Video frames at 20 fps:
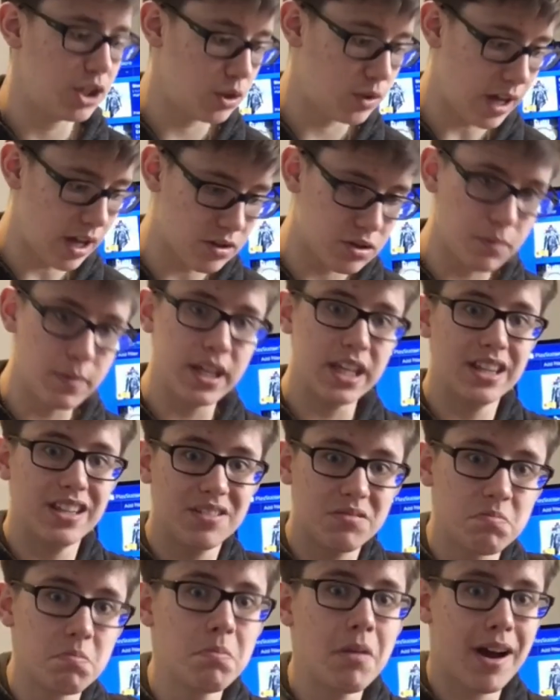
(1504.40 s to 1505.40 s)
you get to be in
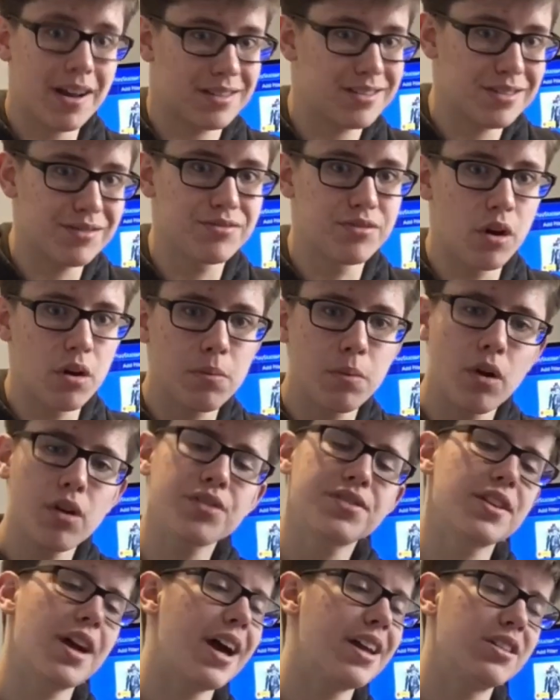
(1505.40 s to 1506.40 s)
these massive
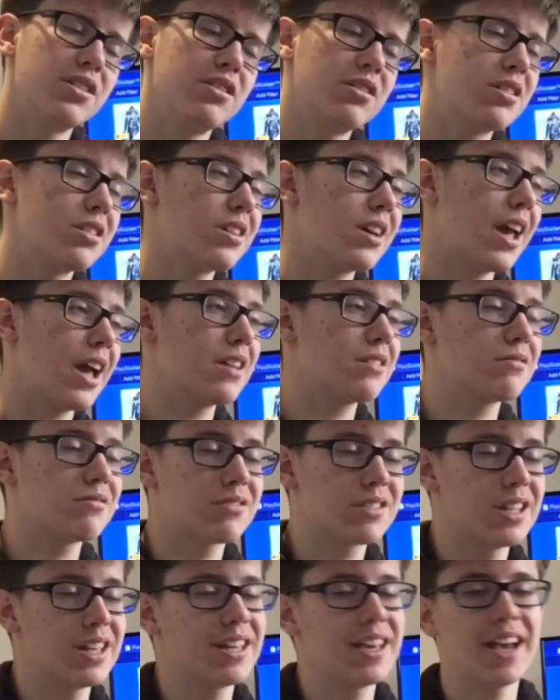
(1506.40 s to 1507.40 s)
robots, and you
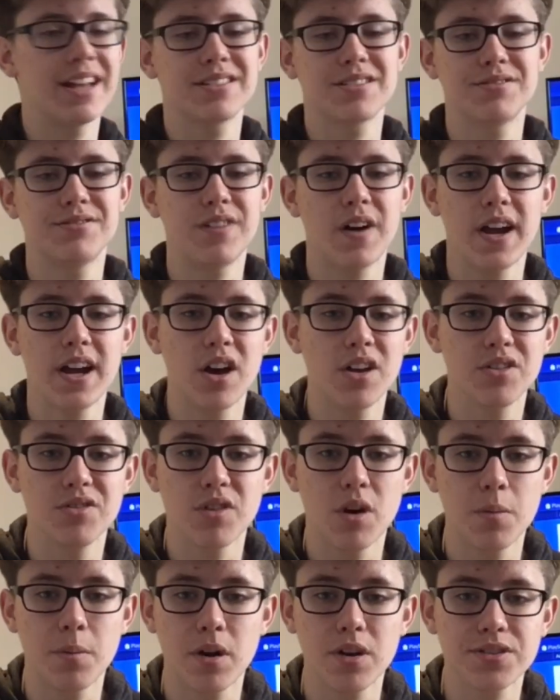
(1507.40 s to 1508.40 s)
get to fight other
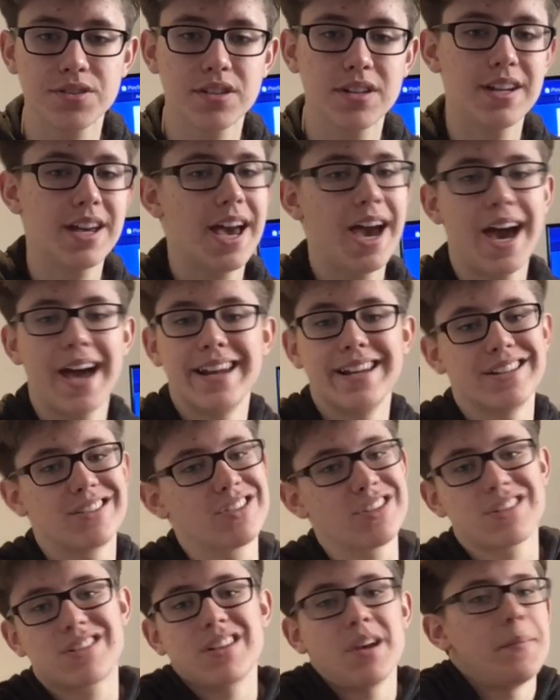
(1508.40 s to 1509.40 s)
robots, and it's
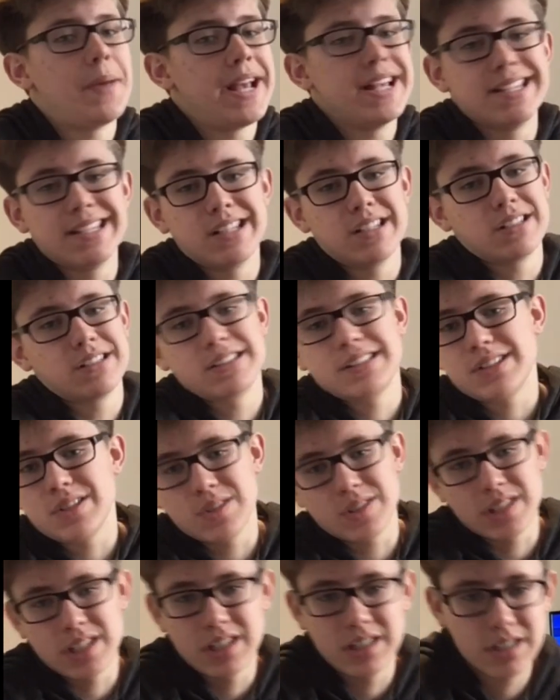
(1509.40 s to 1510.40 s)
just amazing,
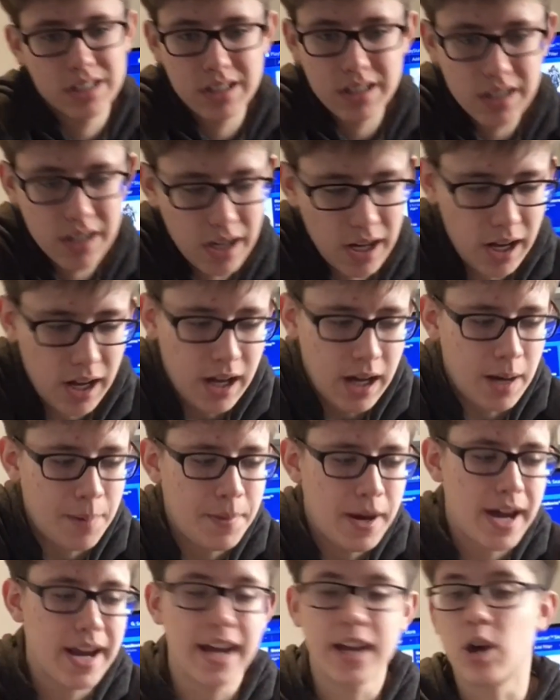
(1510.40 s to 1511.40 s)
seriously.
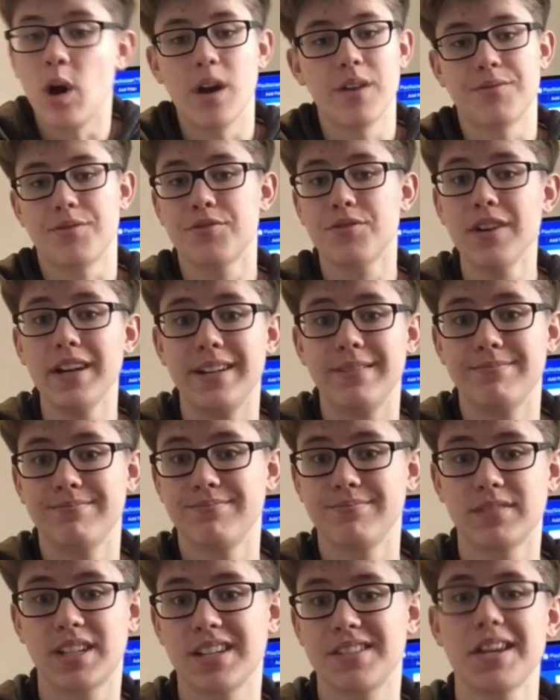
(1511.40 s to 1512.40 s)
And I got it for free
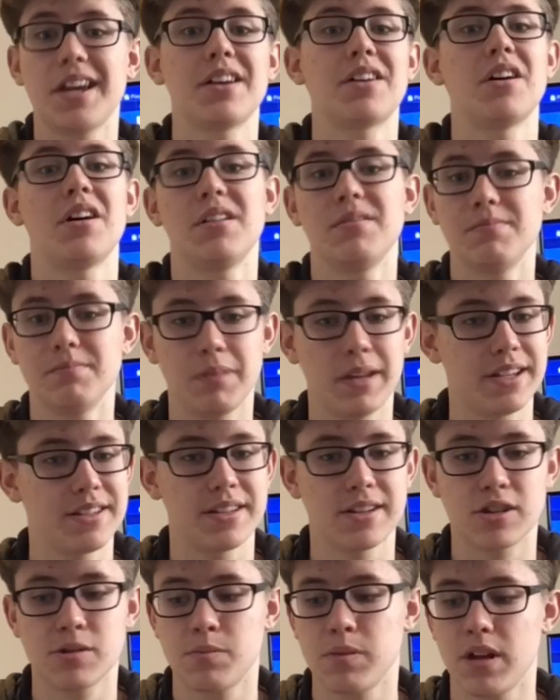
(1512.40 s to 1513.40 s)
because I got
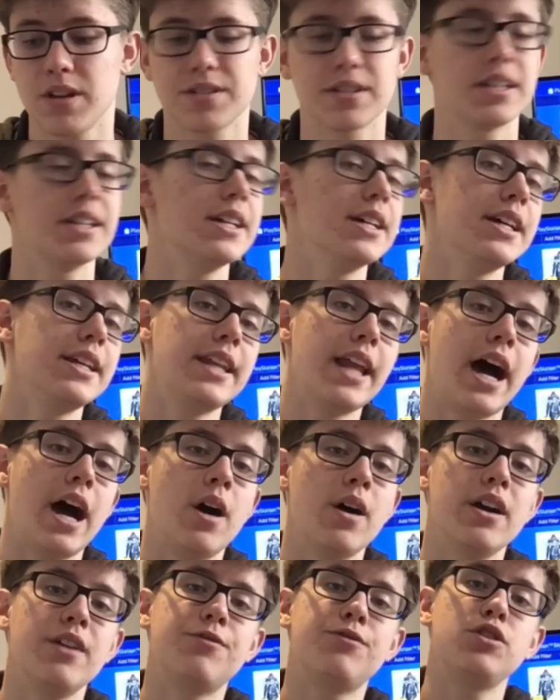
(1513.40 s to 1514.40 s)
PlayStation Plus.
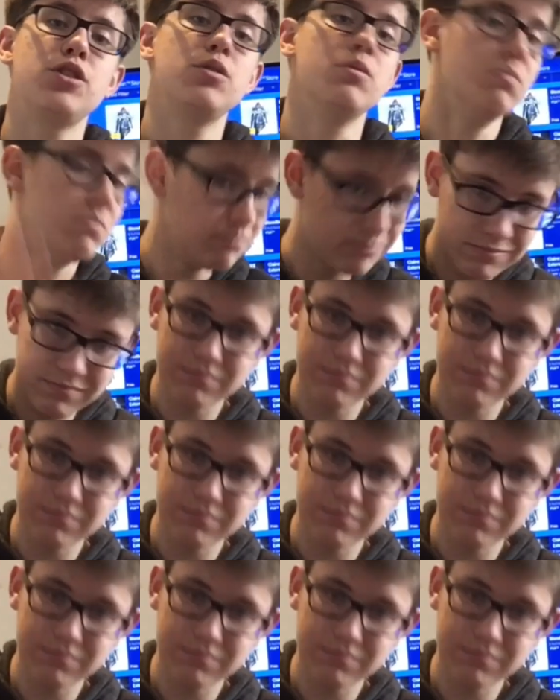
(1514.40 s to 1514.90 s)
Now, if you